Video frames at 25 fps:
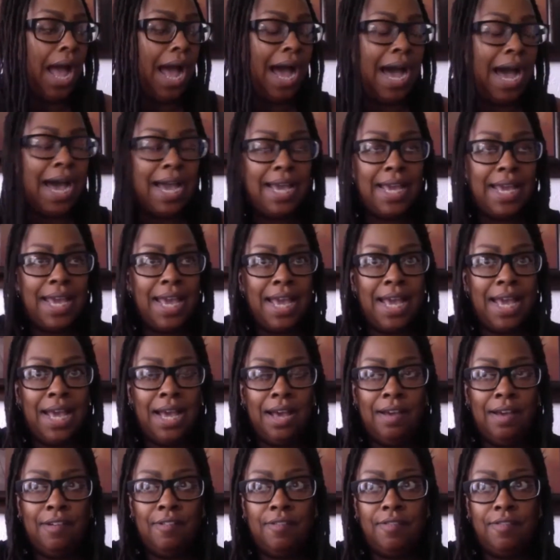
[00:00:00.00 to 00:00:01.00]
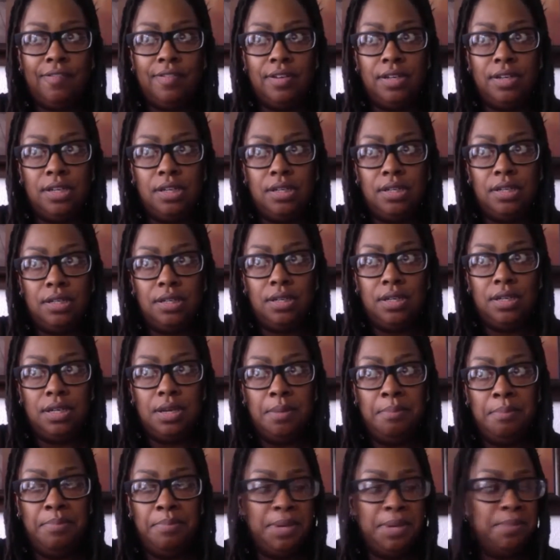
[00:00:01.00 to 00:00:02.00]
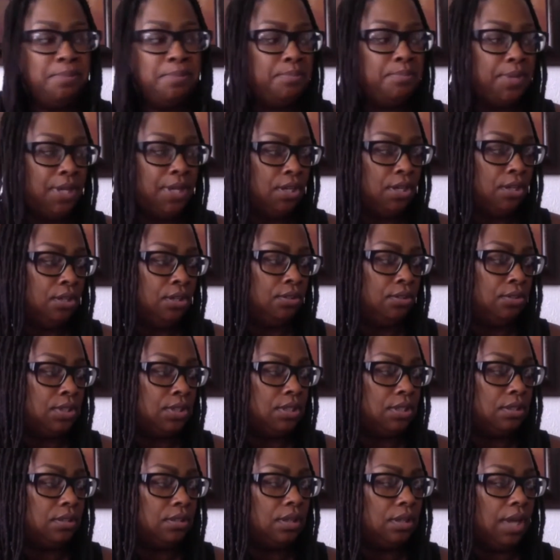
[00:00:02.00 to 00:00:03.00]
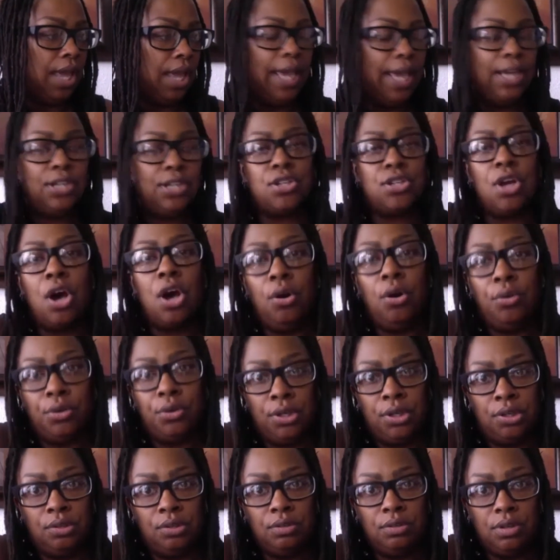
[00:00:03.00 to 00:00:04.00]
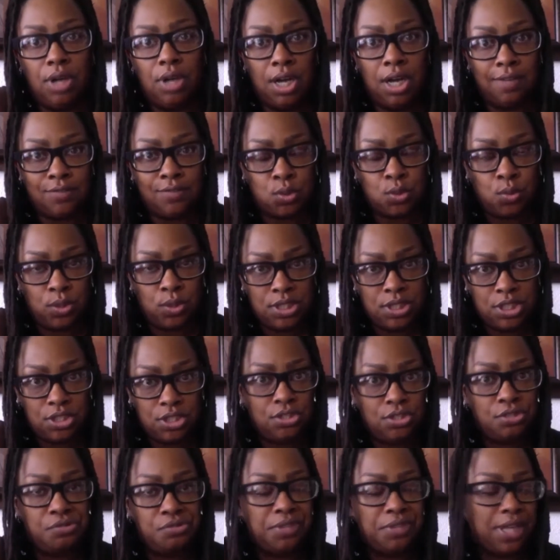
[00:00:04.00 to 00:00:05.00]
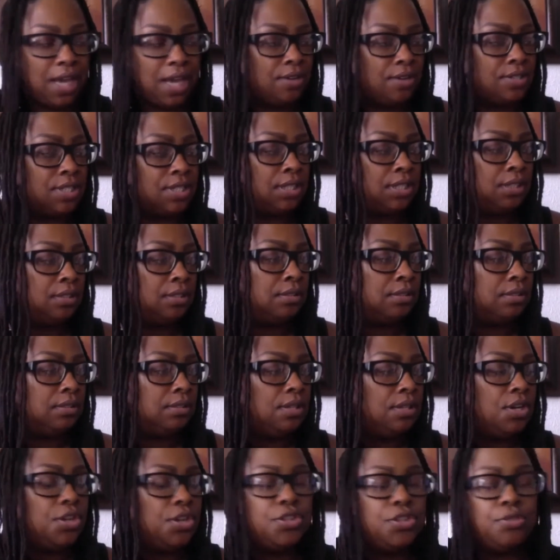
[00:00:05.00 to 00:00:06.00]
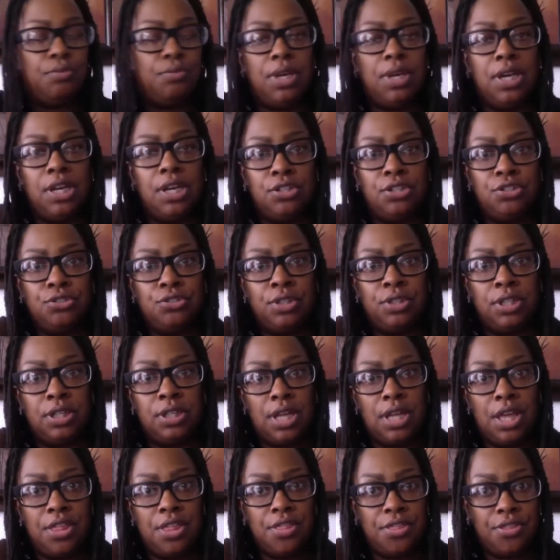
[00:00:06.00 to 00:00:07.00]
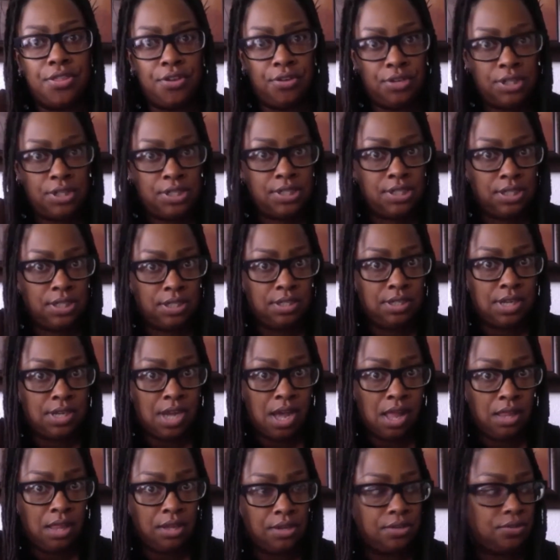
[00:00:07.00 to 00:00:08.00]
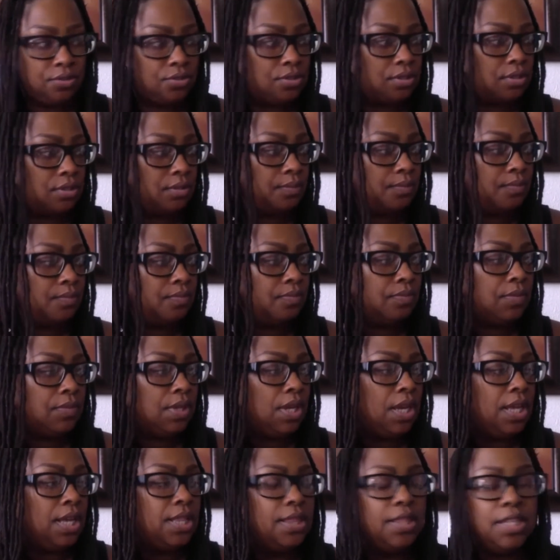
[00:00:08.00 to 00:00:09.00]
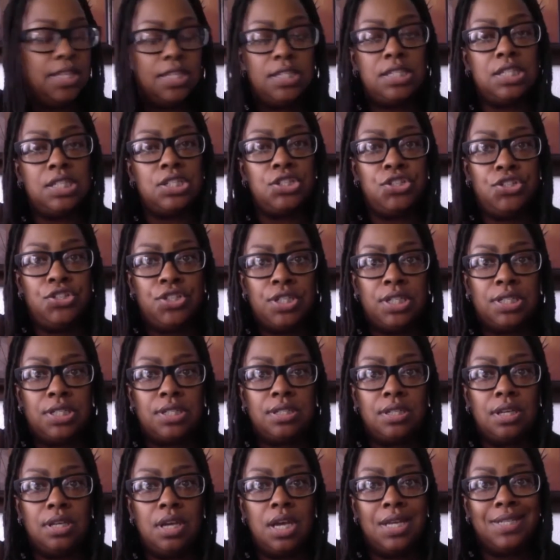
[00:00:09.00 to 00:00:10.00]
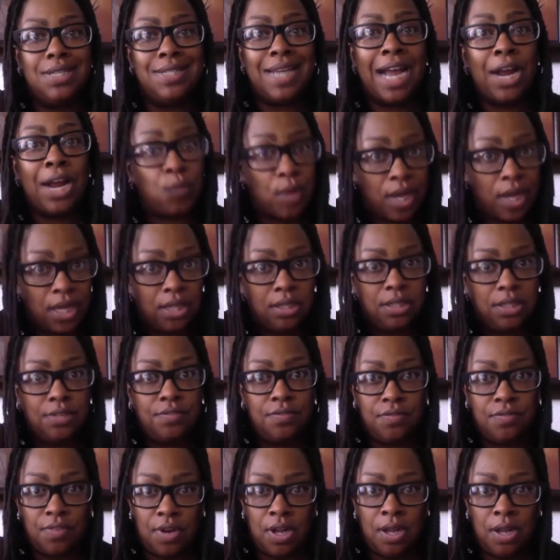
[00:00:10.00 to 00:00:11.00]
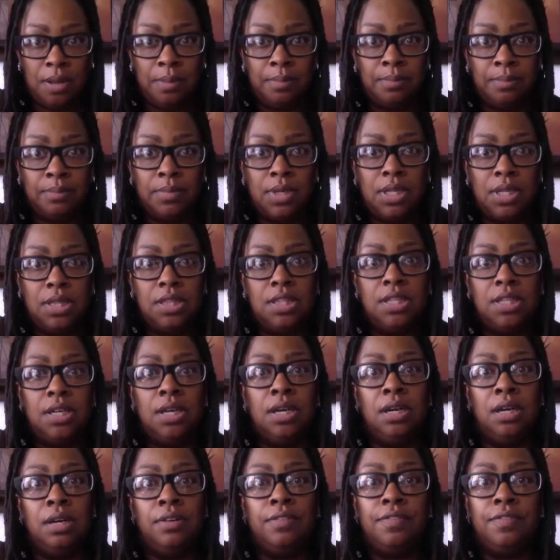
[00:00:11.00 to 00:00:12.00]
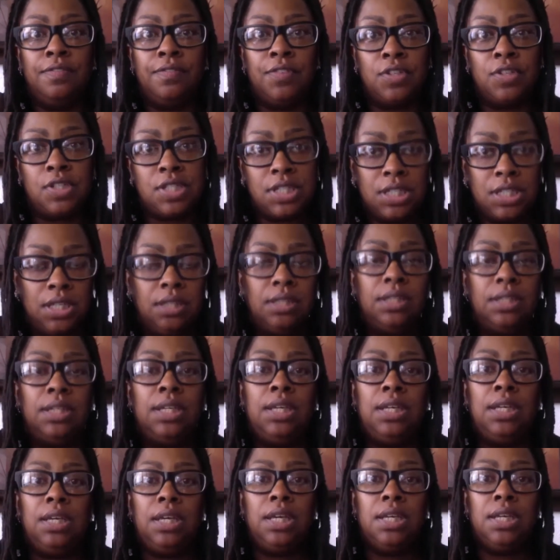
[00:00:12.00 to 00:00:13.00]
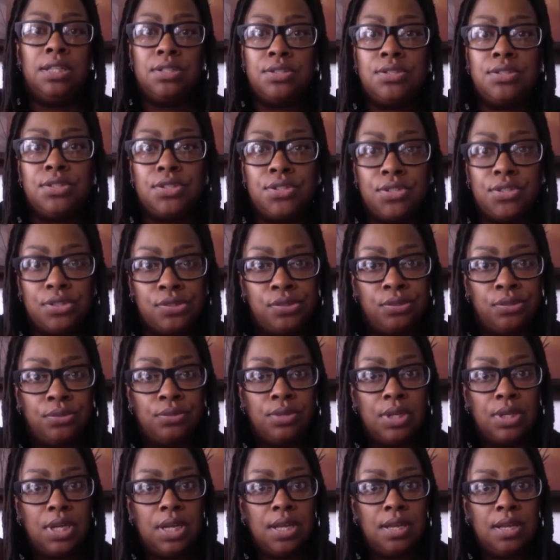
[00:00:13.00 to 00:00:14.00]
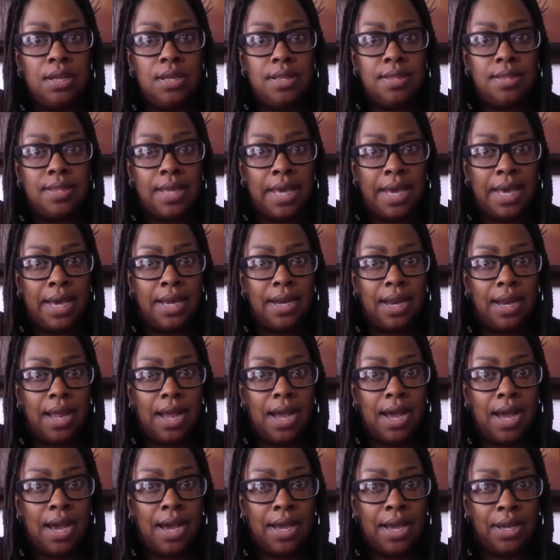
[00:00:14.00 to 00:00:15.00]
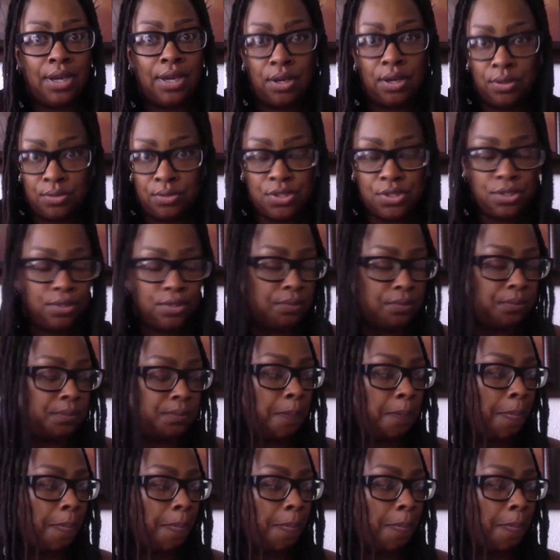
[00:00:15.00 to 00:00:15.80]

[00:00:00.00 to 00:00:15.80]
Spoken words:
I have been billed a total of $22,336. This is just directly from the fertility institute that I go to.